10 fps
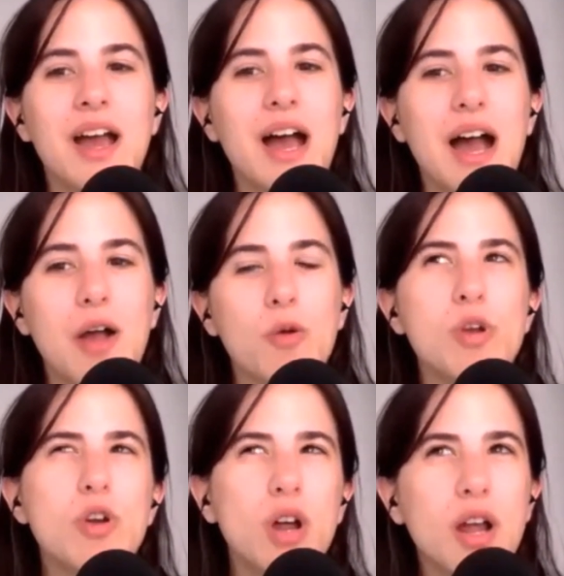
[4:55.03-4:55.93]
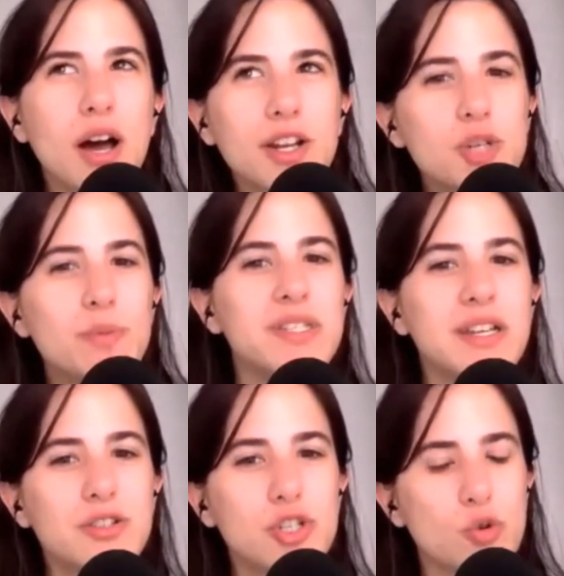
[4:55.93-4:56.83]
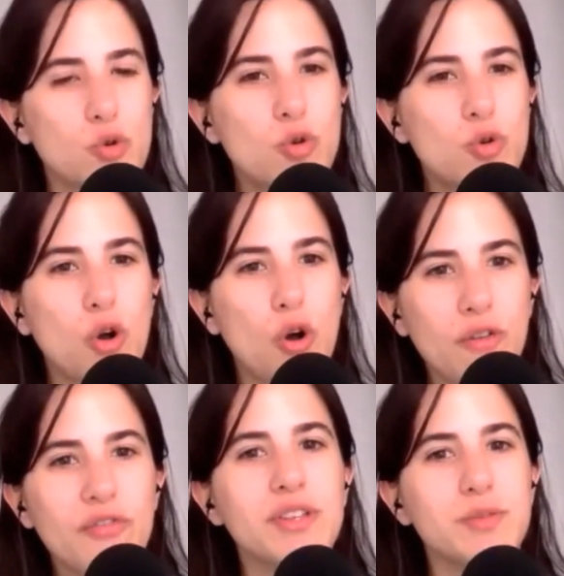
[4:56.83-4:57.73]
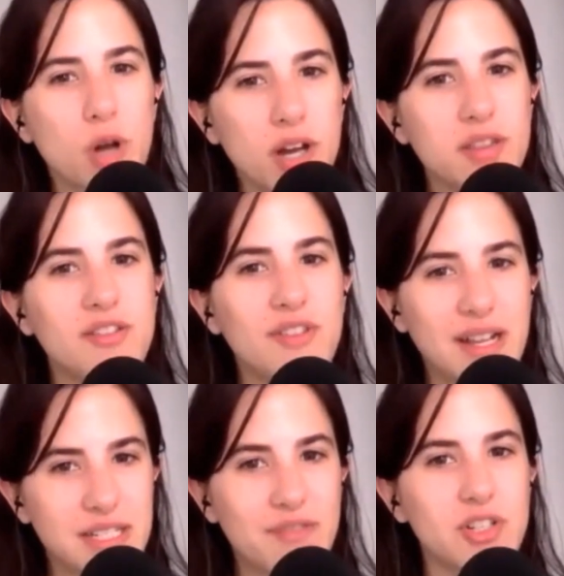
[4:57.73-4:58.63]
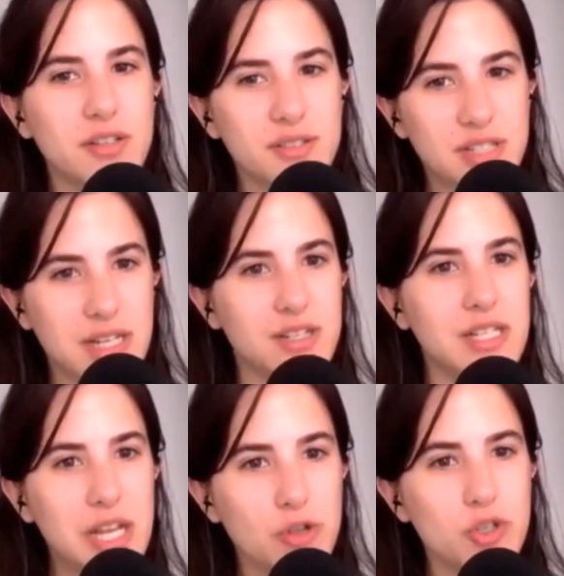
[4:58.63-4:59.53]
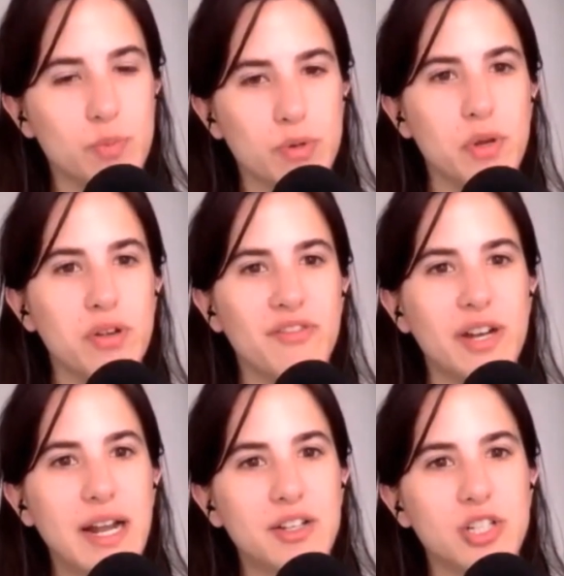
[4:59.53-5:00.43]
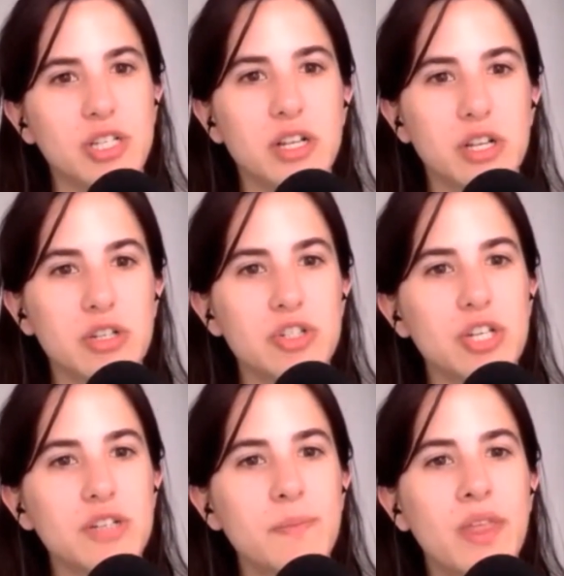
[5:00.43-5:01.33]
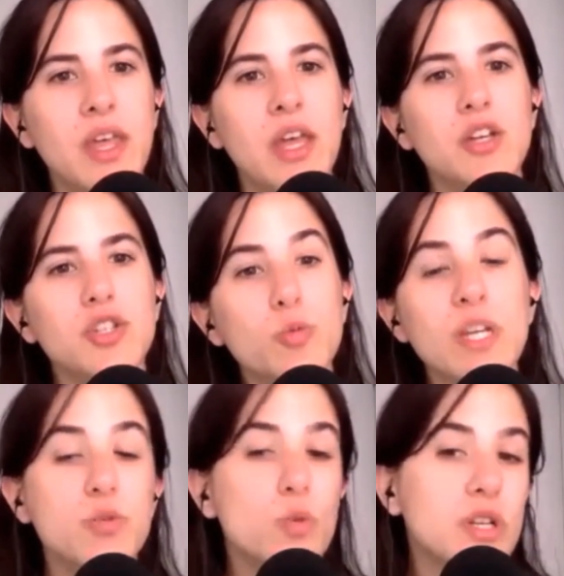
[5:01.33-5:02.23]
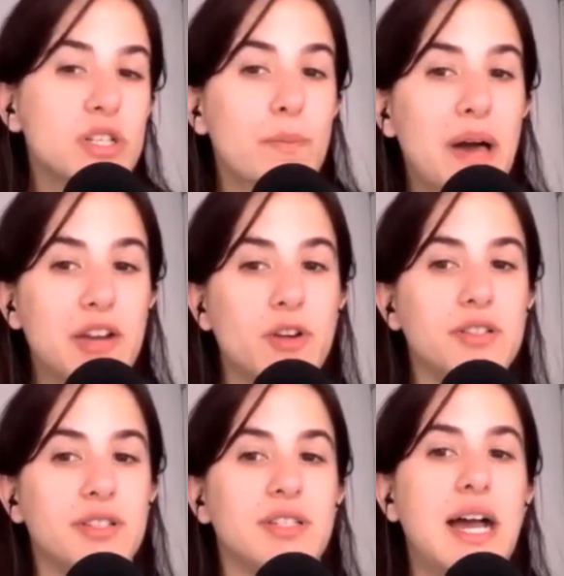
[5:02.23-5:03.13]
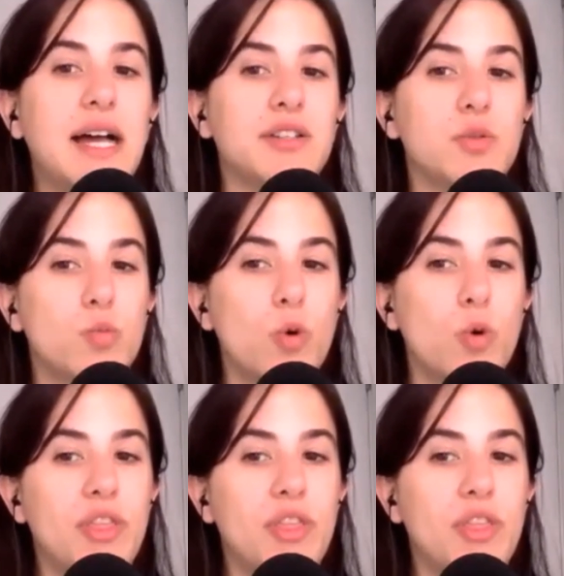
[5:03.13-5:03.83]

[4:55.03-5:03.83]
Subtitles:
We're not 100% sure of this work that FATF does to continue to promote financial inclusion. So we just wanted to better understand what